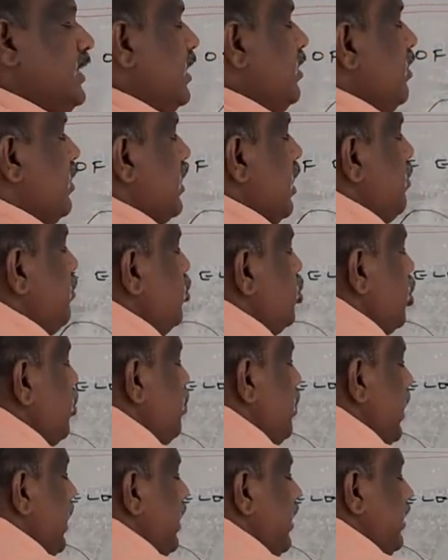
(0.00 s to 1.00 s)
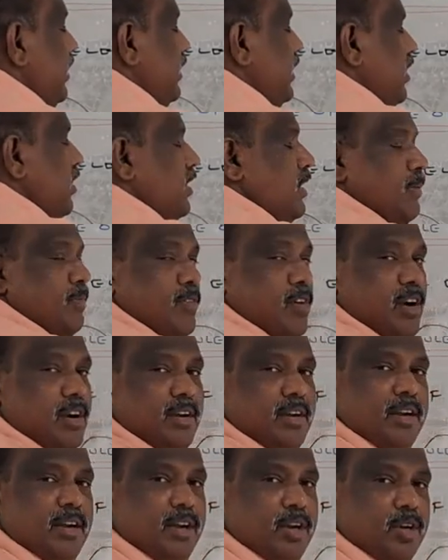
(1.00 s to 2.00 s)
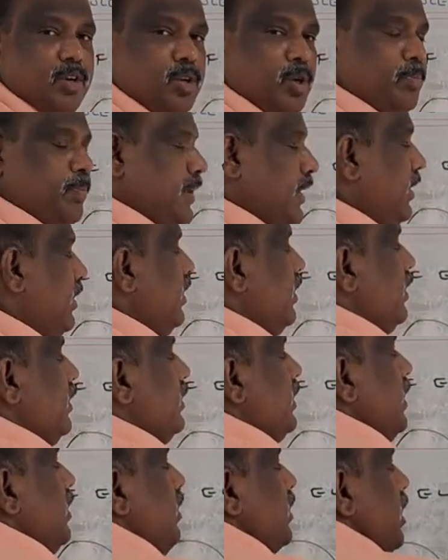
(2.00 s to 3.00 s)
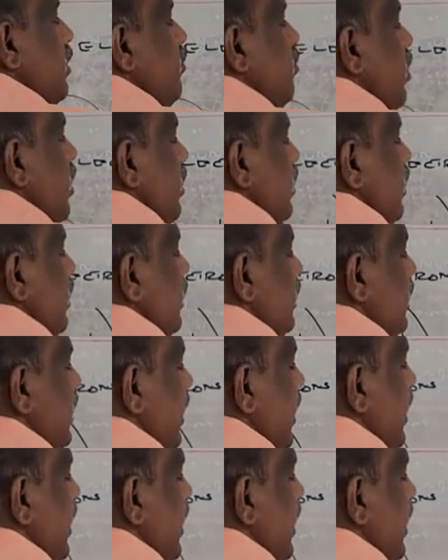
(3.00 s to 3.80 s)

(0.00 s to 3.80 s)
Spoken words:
Then will come 2p. Then will come what? 2p. Then will come what?